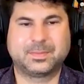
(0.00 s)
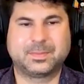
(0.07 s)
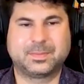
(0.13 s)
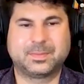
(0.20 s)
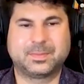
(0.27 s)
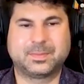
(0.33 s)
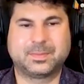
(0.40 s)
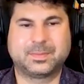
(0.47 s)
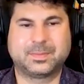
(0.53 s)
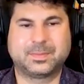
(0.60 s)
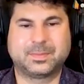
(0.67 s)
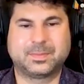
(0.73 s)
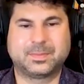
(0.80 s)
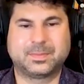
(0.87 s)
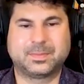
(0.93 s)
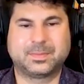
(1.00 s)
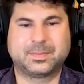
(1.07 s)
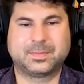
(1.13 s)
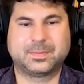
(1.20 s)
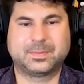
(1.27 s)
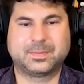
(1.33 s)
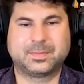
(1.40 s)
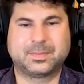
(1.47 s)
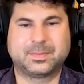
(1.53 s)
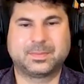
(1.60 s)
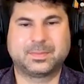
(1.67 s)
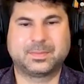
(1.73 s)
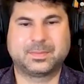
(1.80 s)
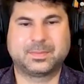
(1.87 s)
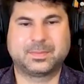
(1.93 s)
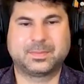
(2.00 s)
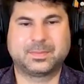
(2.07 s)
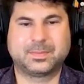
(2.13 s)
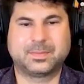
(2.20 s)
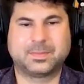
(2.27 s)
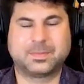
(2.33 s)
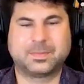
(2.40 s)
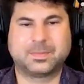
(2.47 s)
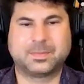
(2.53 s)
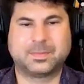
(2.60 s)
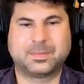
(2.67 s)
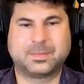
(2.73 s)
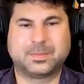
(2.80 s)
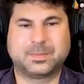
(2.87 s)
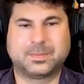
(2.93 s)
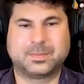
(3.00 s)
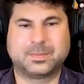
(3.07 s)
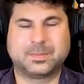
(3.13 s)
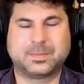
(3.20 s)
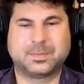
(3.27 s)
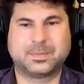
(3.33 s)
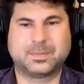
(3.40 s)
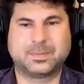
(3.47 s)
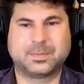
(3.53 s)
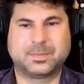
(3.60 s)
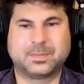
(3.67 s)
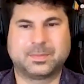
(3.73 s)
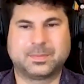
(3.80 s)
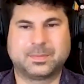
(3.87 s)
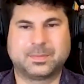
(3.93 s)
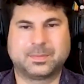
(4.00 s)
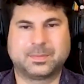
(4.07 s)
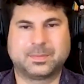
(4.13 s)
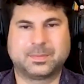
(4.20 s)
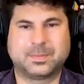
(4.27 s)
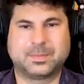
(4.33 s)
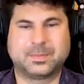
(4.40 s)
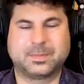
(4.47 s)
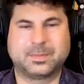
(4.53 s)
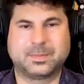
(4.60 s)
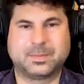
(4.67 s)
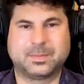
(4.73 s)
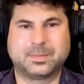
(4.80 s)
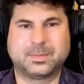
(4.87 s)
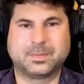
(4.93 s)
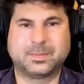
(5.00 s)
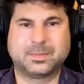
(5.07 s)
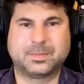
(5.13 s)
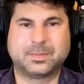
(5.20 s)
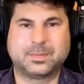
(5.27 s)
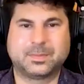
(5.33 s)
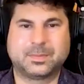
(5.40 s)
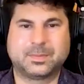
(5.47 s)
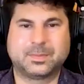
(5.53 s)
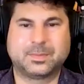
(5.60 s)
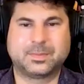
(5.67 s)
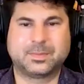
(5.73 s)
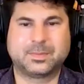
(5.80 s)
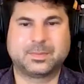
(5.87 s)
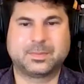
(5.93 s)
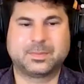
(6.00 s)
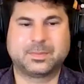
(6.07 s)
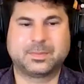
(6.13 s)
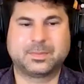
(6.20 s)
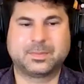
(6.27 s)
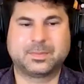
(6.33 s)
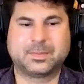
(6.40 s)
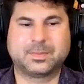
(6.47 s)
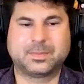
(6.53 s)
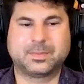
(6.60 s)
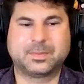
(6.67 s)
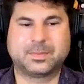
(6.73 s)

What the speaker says: (silent)